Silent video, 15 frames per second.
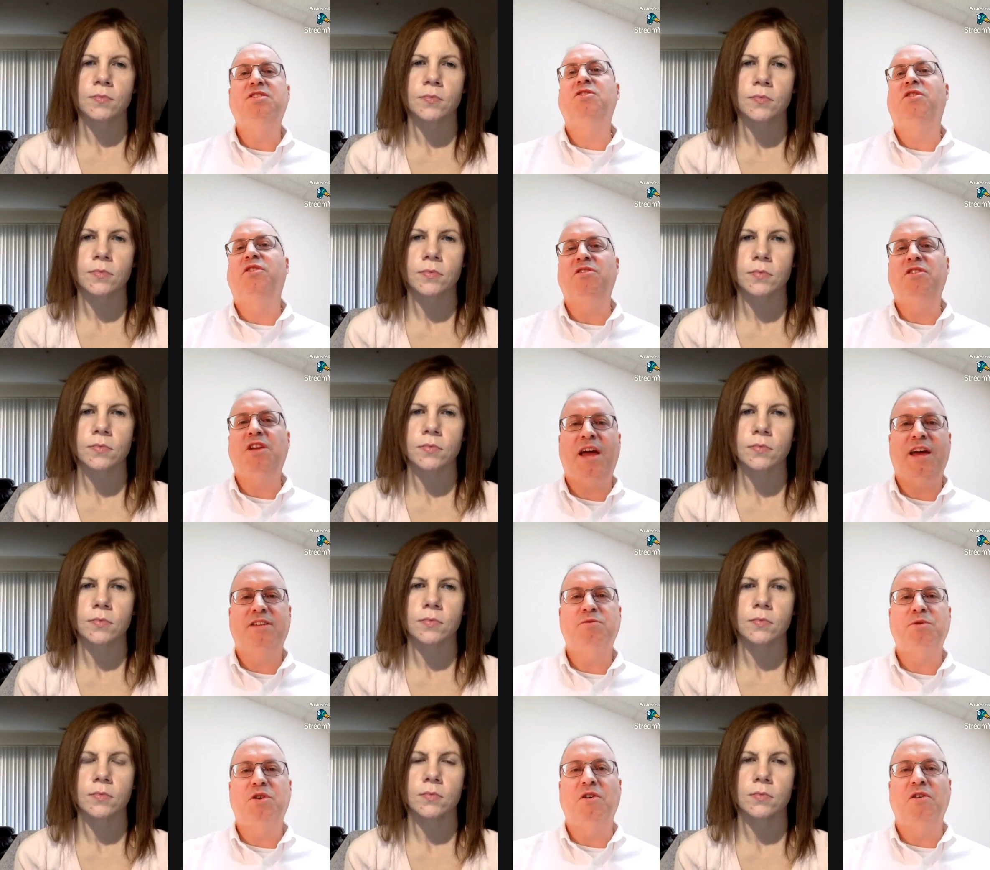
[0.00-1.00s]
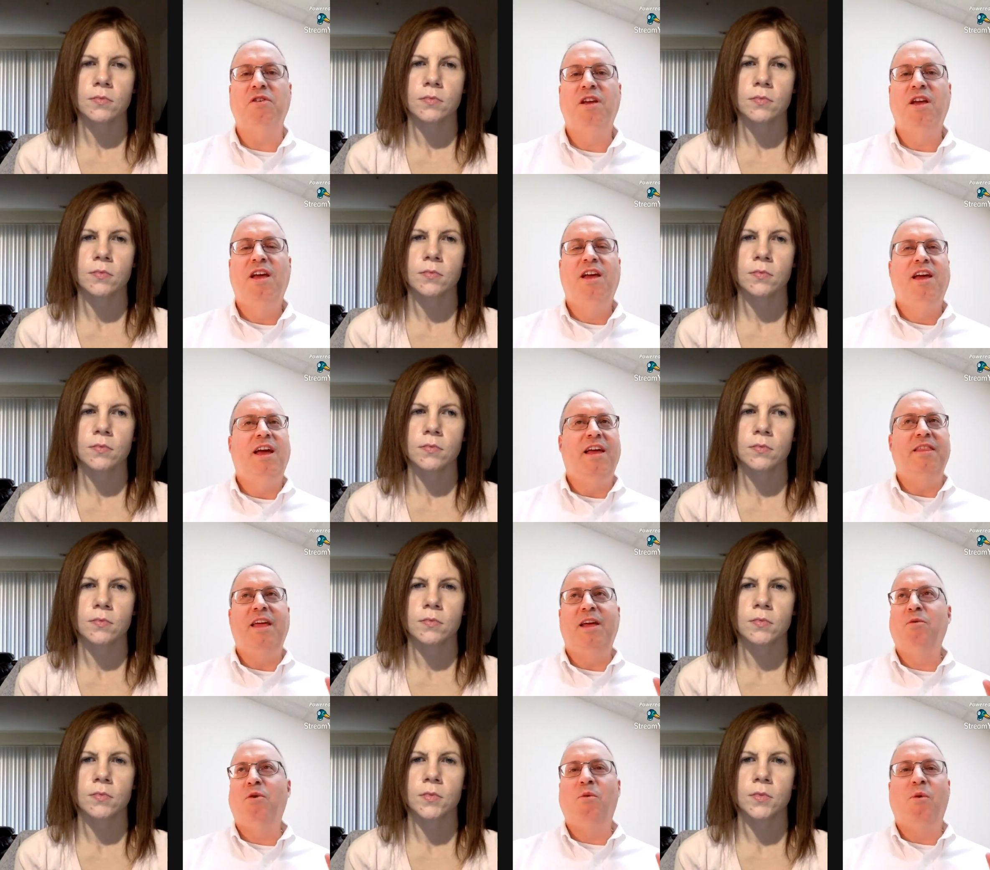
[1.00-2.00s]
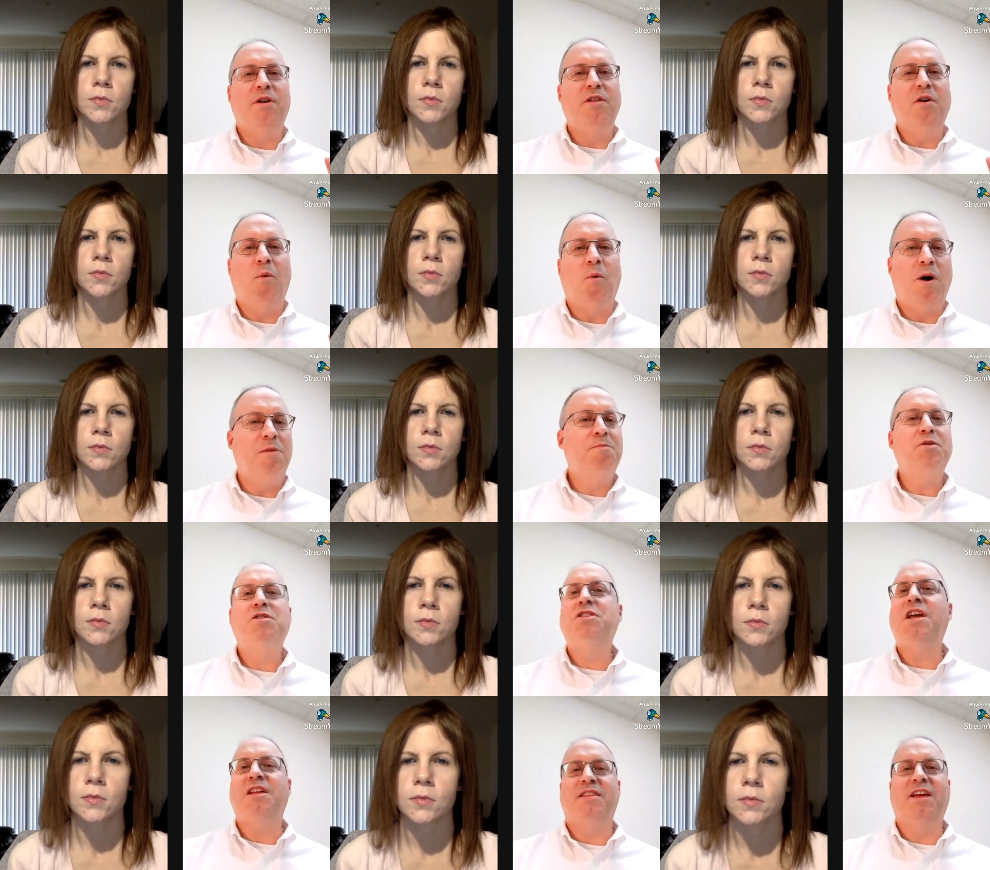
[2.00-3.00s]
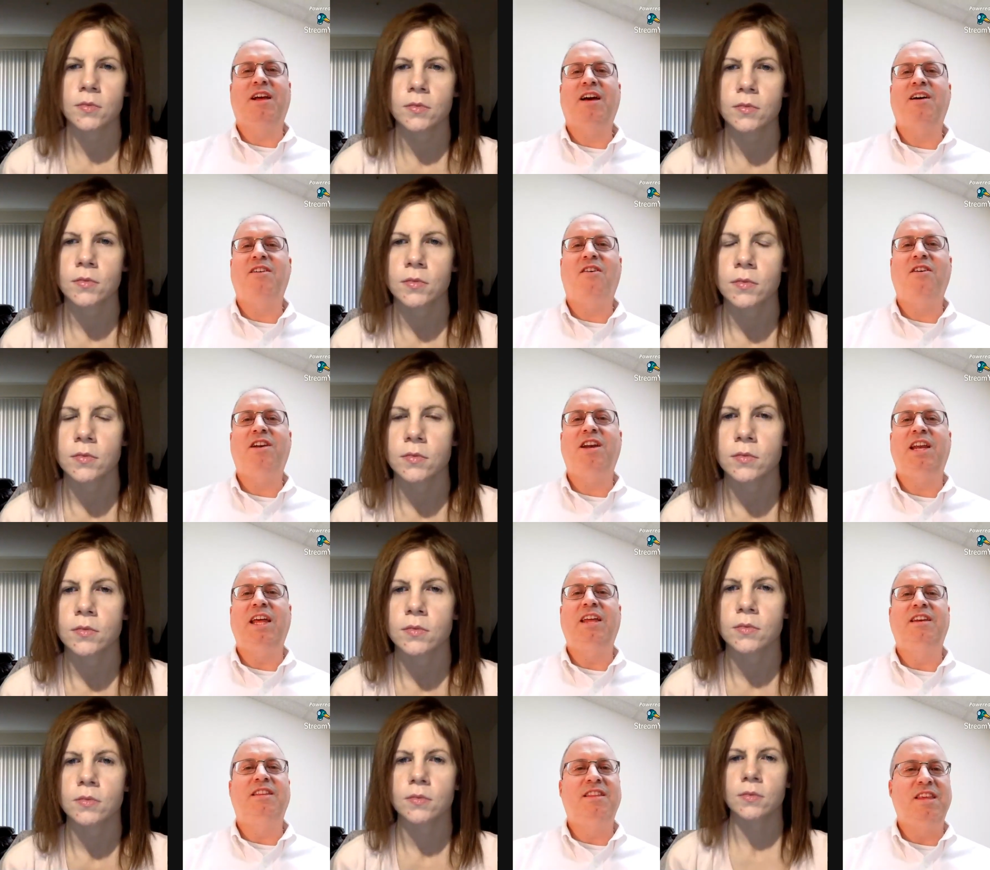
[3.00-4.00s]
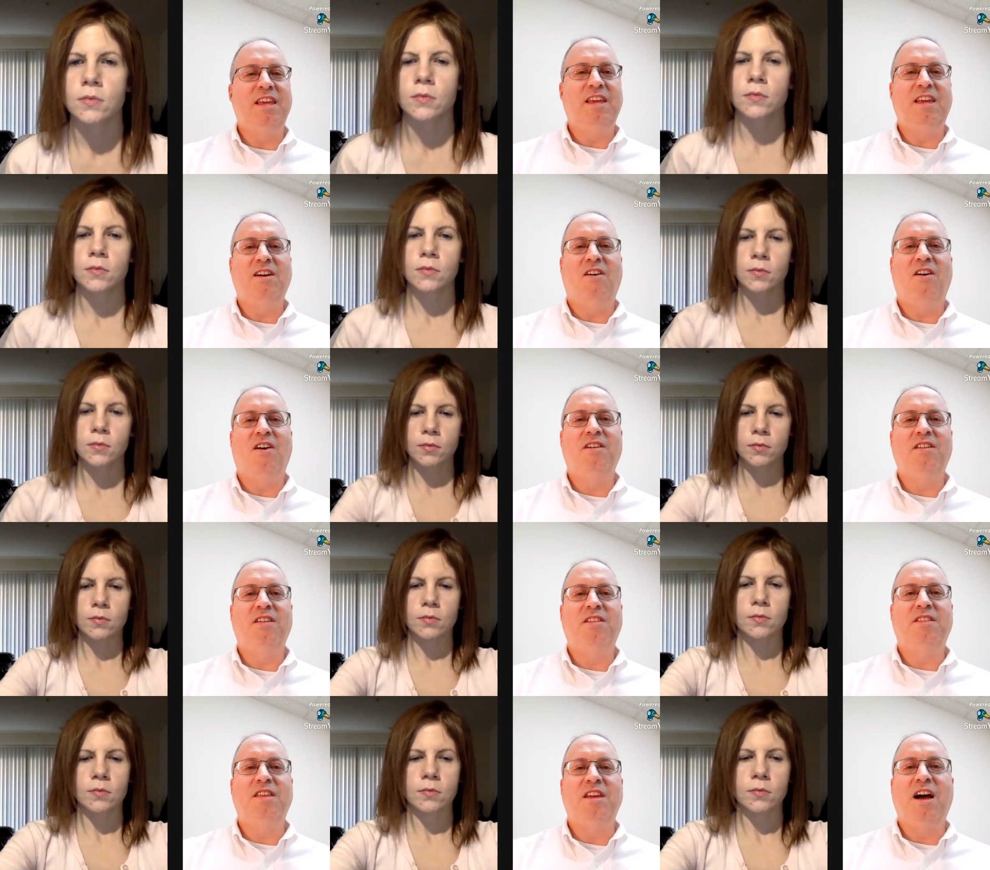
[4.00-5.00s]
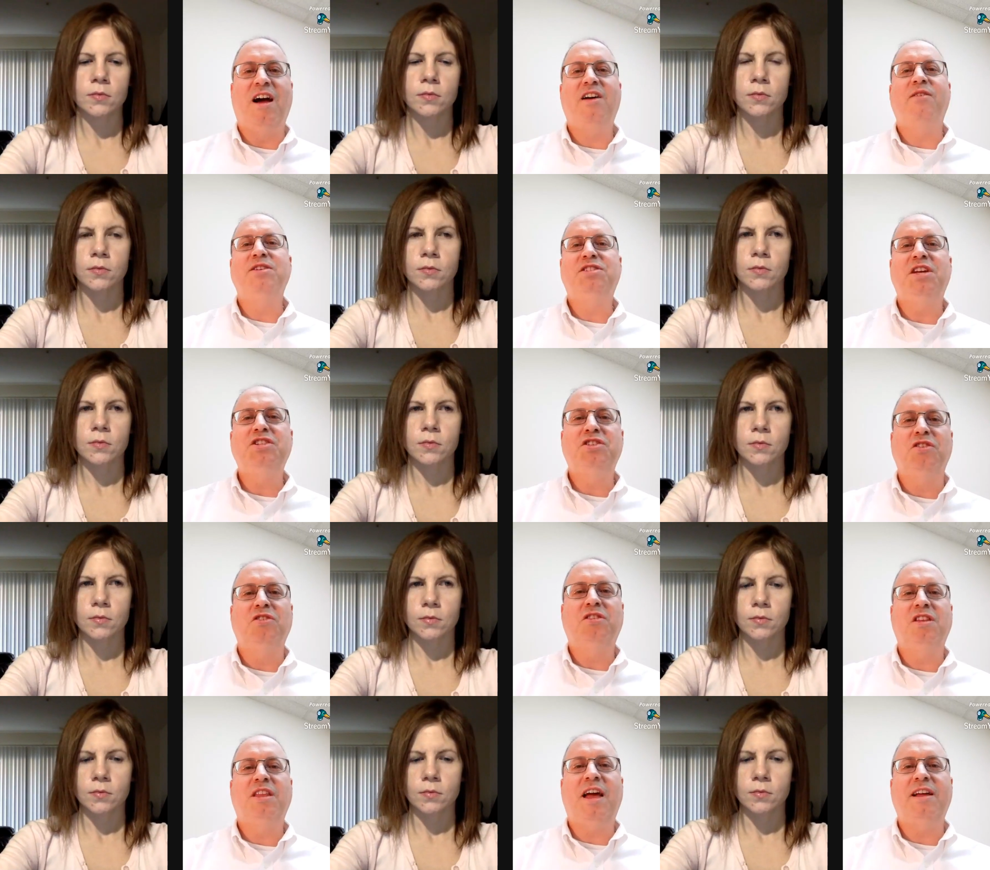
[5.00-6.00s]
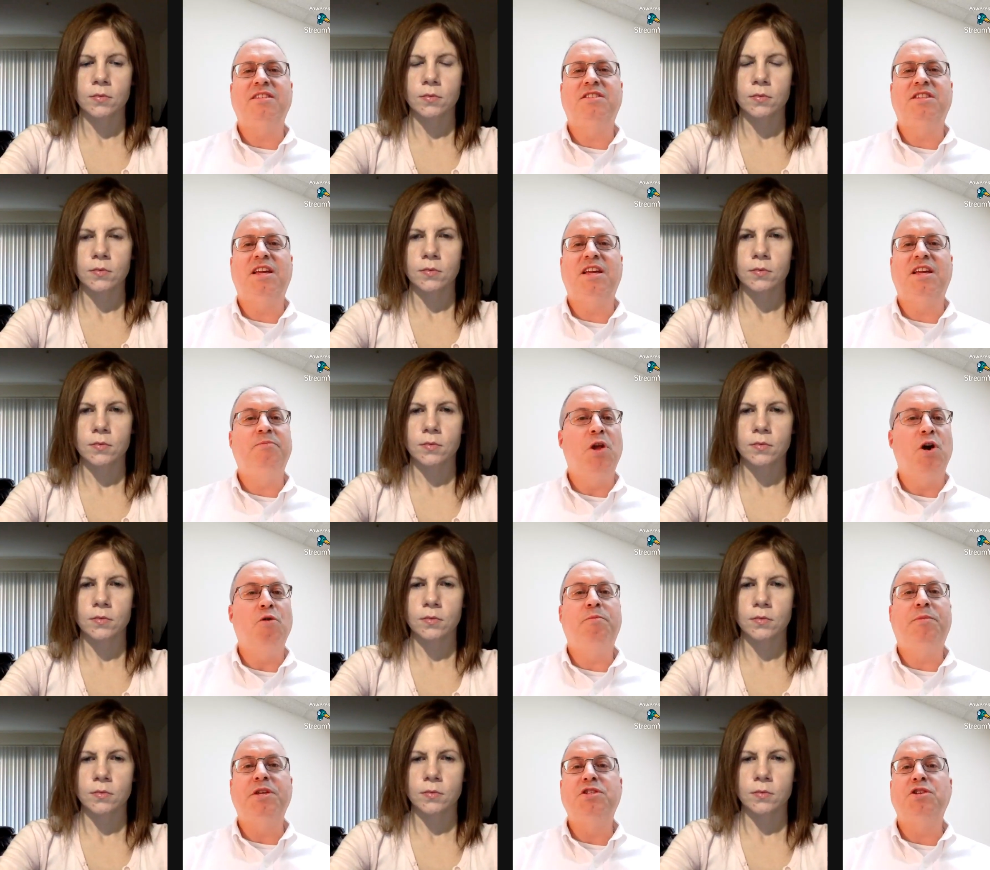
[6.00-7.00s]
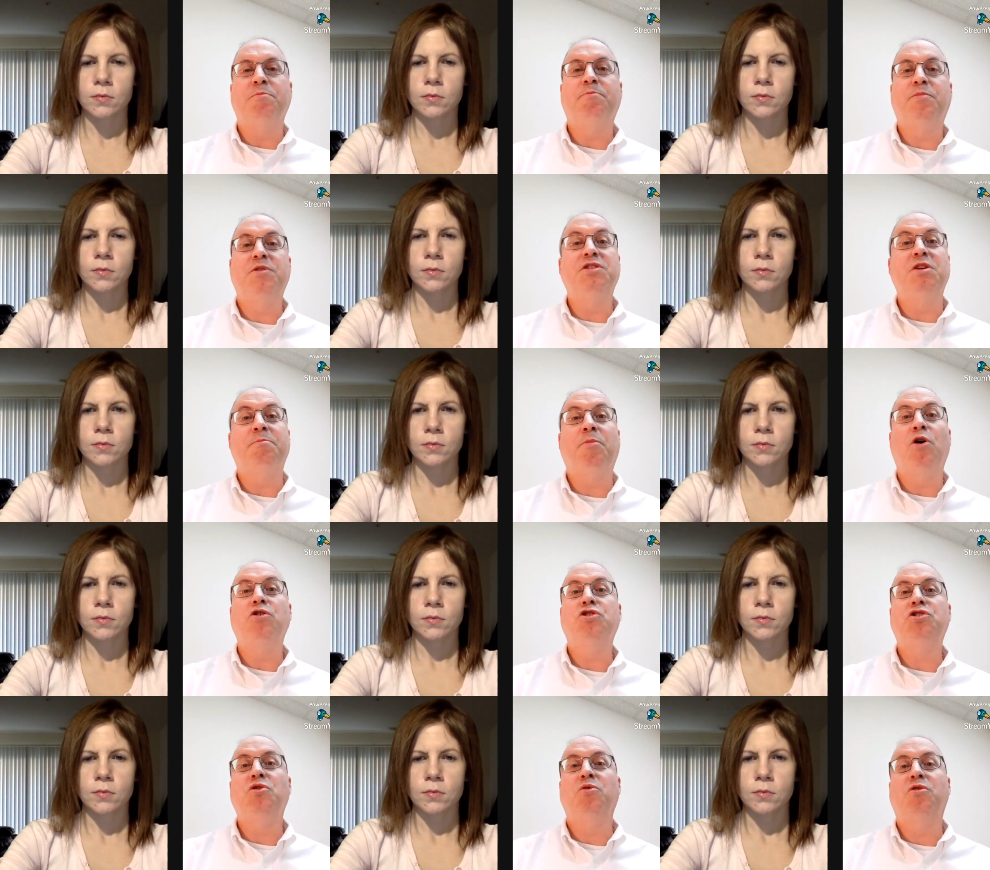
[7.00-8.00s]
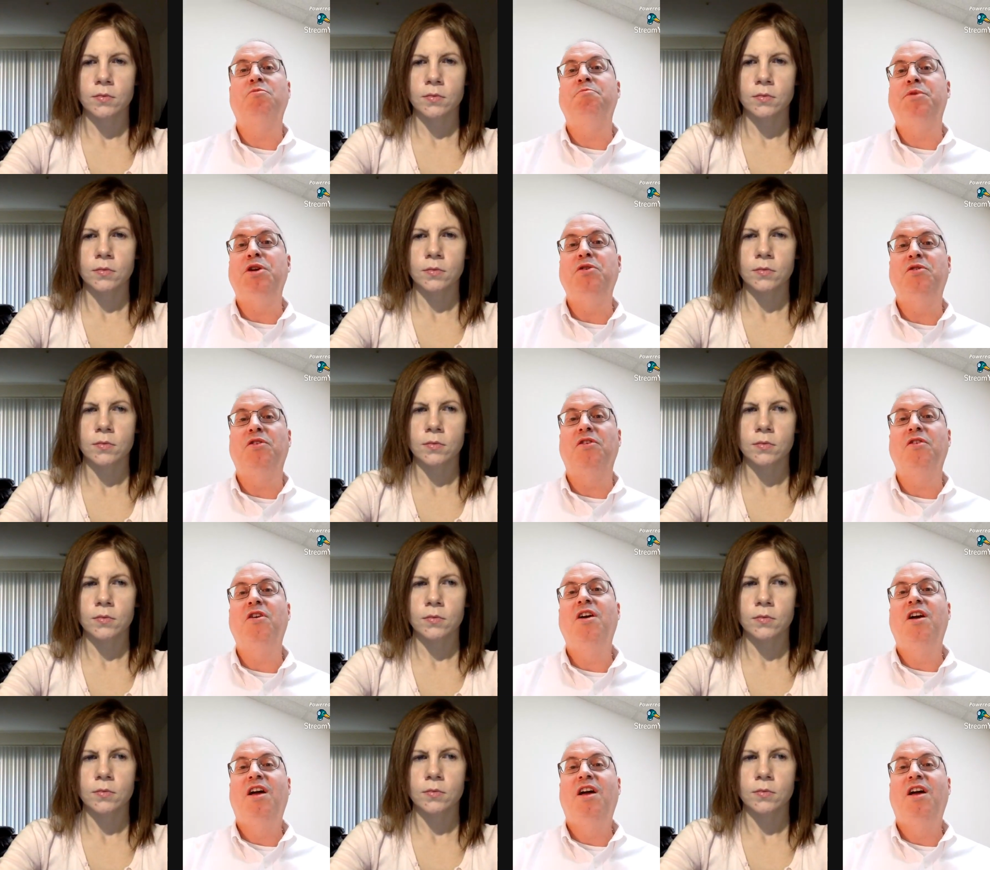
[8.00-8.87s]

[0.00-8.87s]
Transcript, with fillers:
Speaker 1: it, listed on their tax return. And they were one of the 1% that got audited. The IRS agent looked at that and said, nope, this is a personal computer.